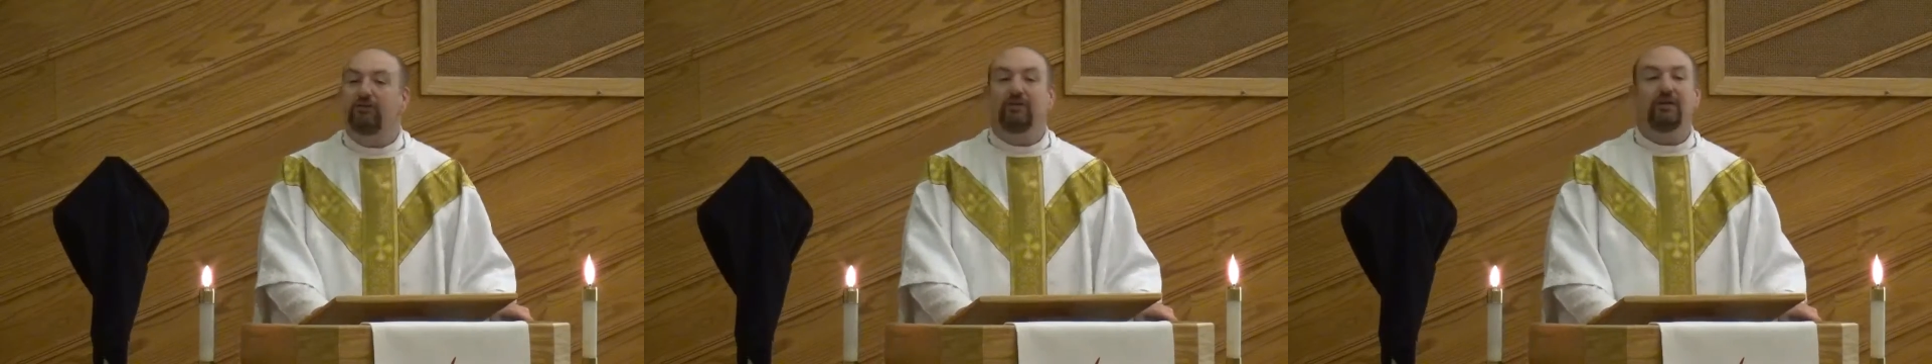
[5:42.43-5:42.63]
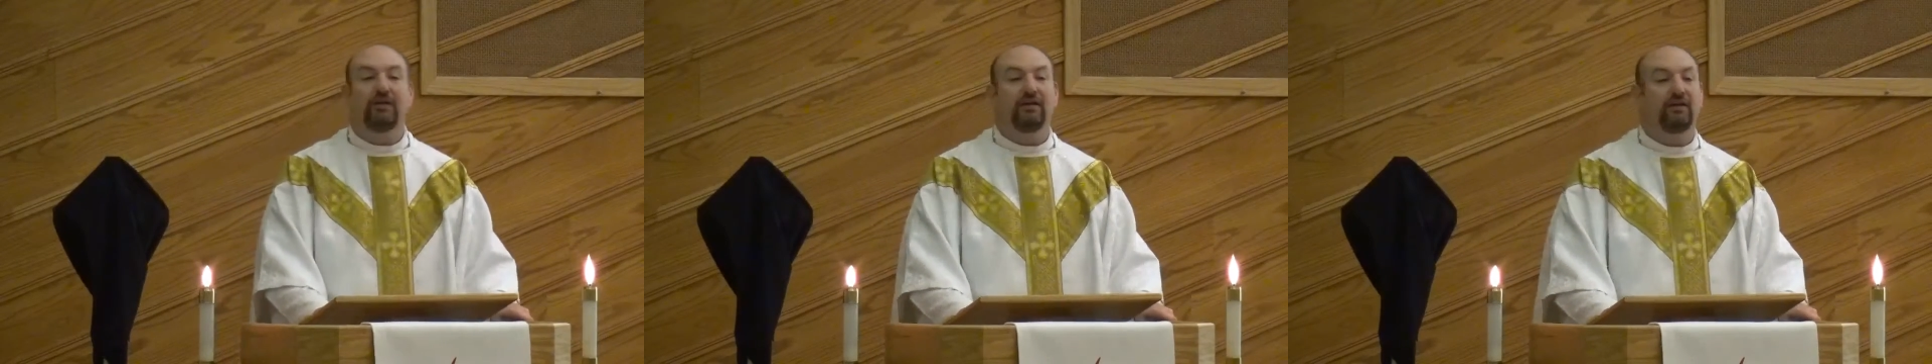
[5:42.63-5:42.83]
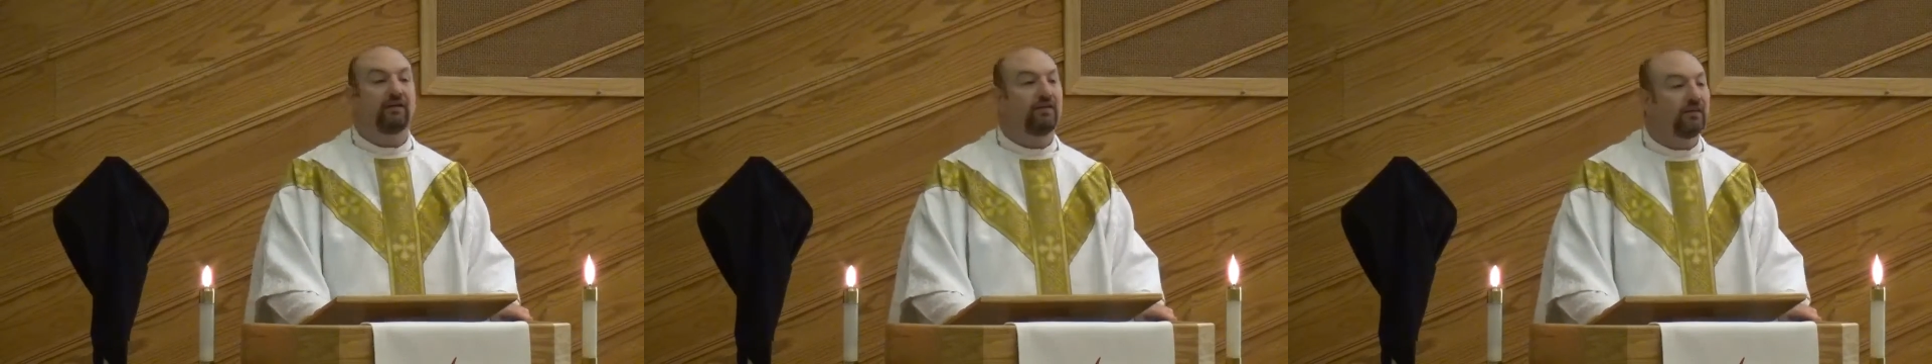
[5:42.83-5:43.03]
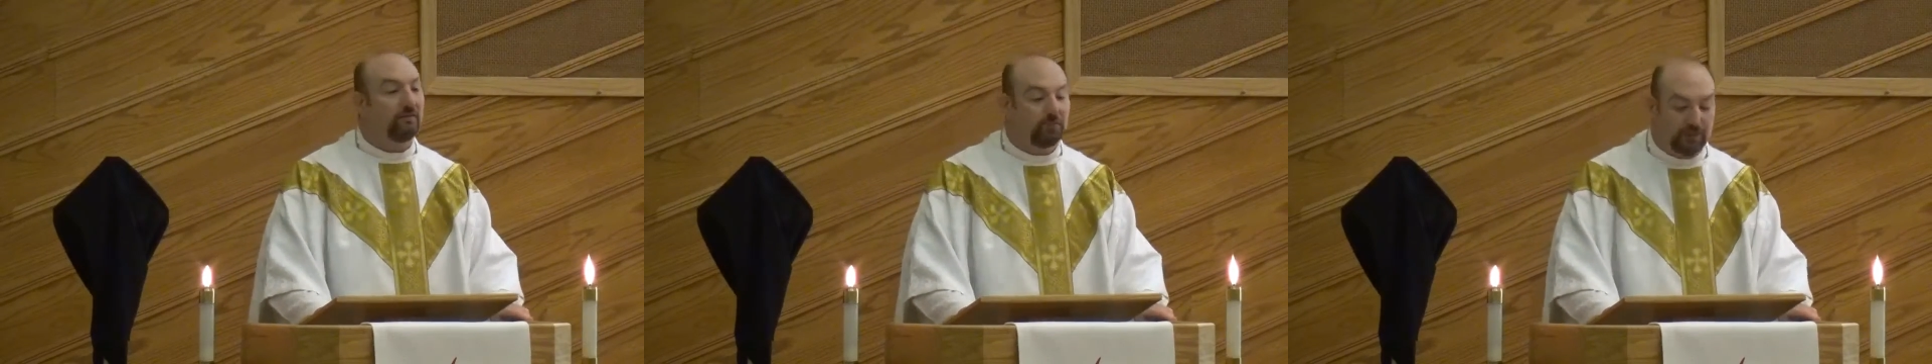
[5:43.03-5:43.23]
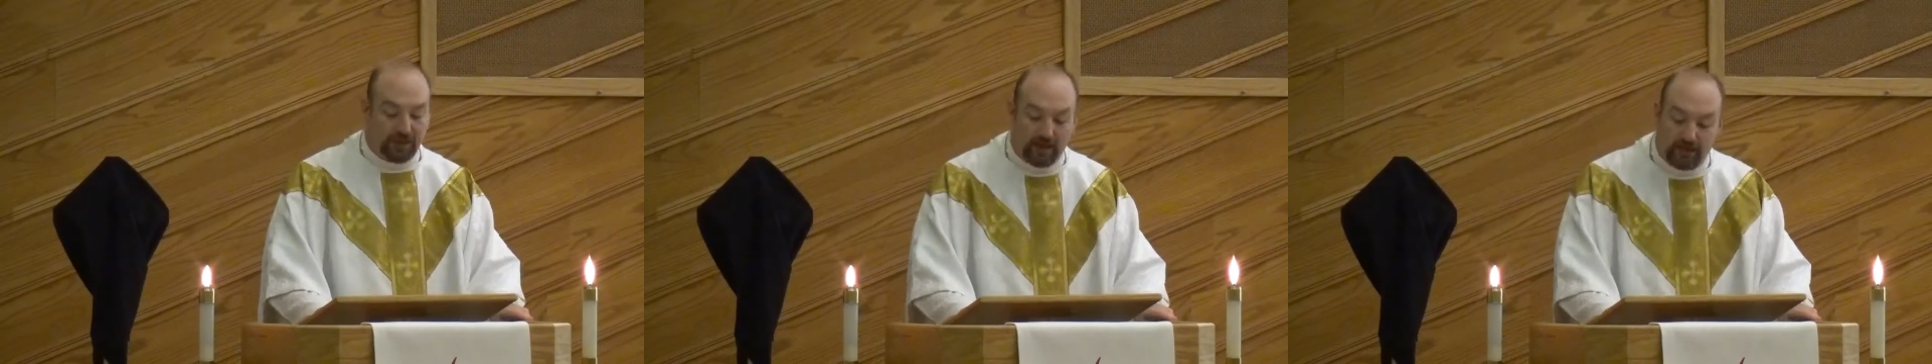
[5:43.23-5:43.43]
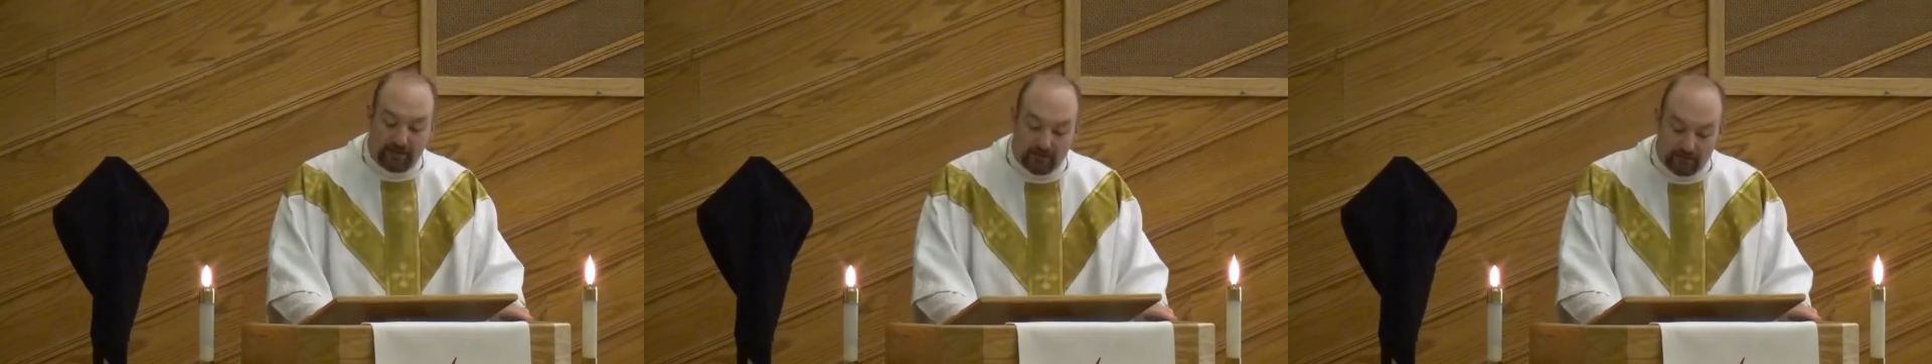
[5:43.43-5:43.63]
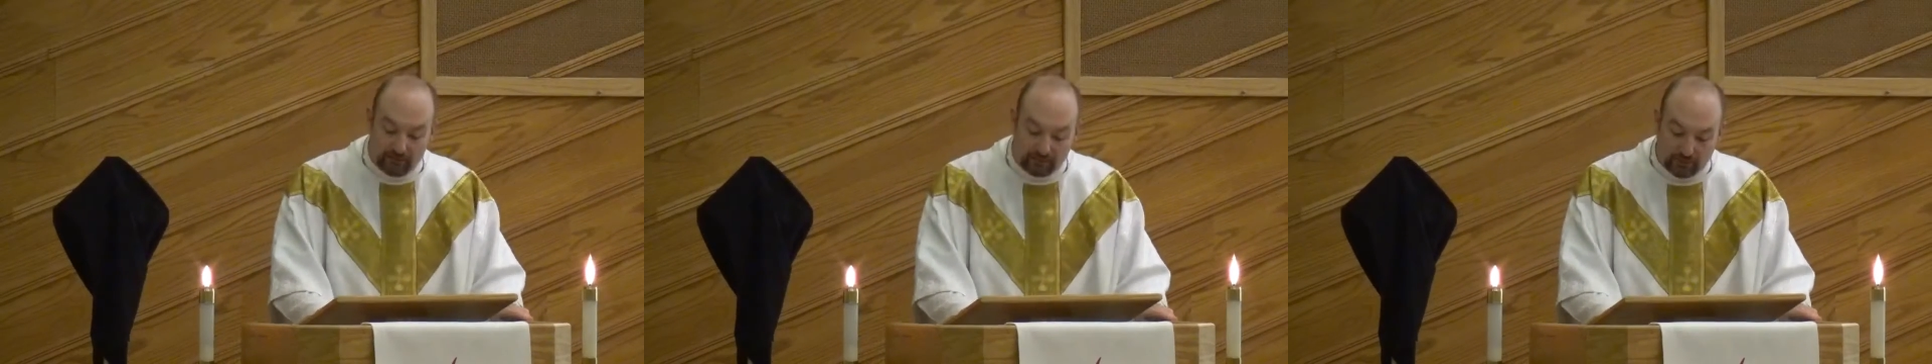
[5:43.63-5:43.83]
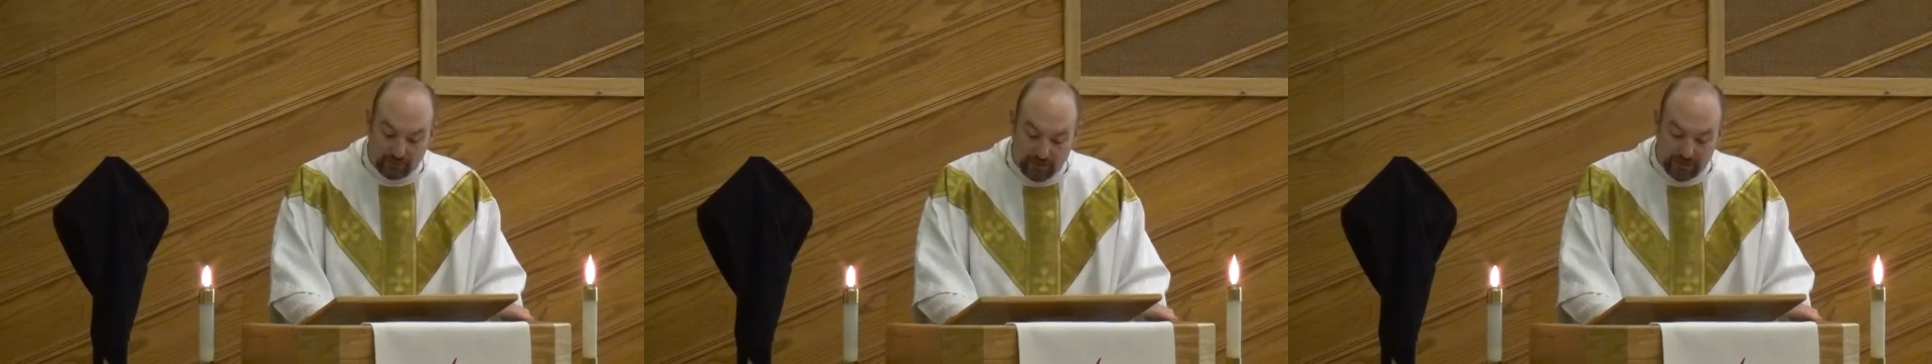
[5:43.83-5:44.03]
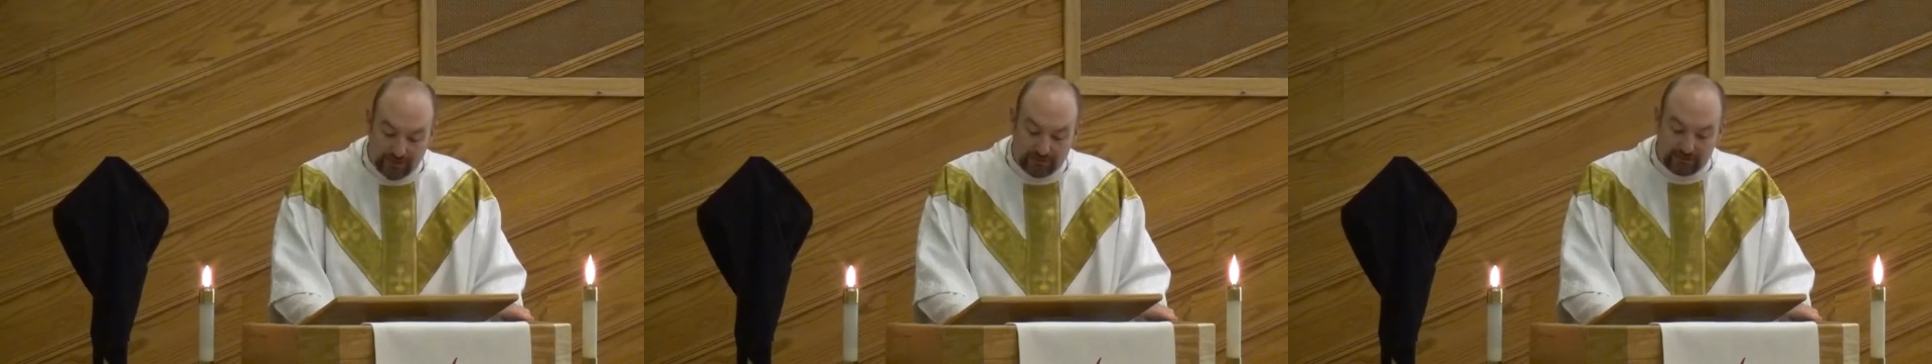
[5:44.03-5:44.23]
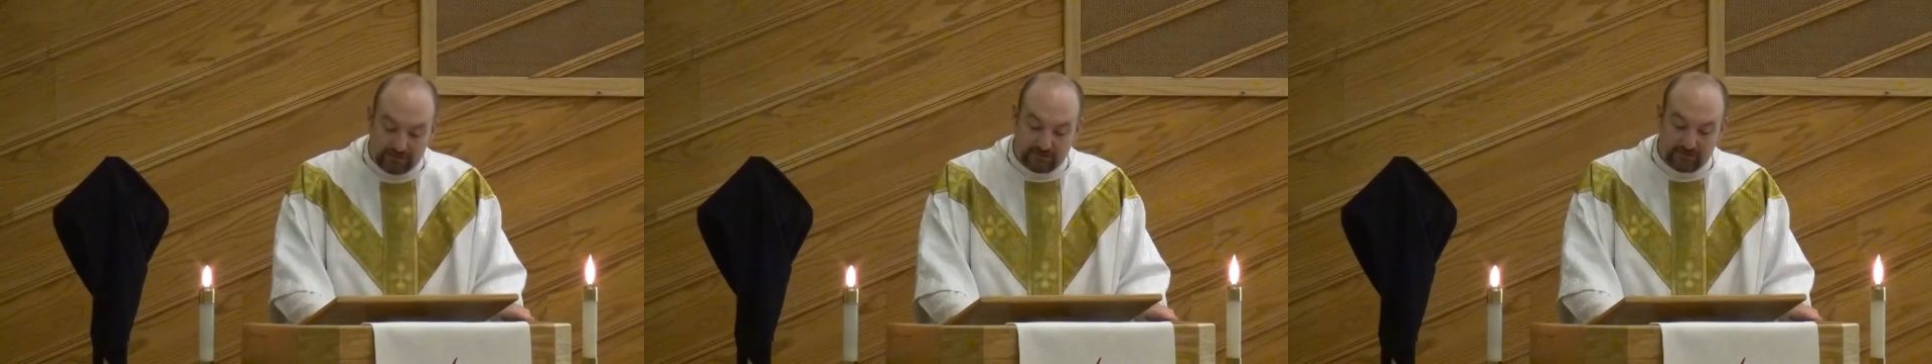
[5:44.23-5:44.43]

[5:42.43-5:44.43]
in the blood of Christ?